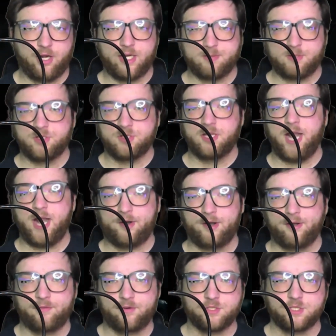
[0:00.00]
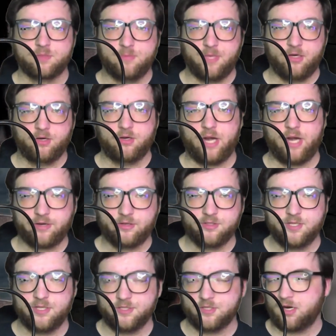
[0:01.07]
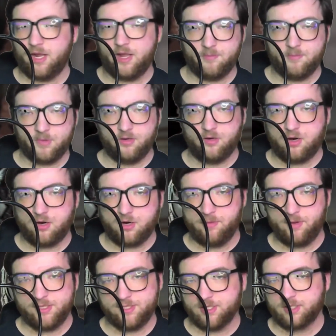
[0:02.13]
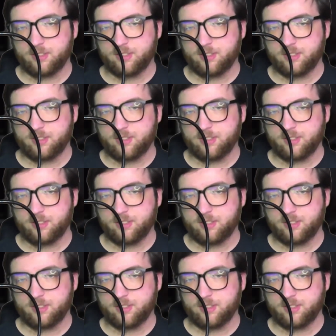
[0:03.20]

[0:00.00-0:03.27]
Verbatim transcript: especially the Harry versus Peter action scenes are have been are amazing.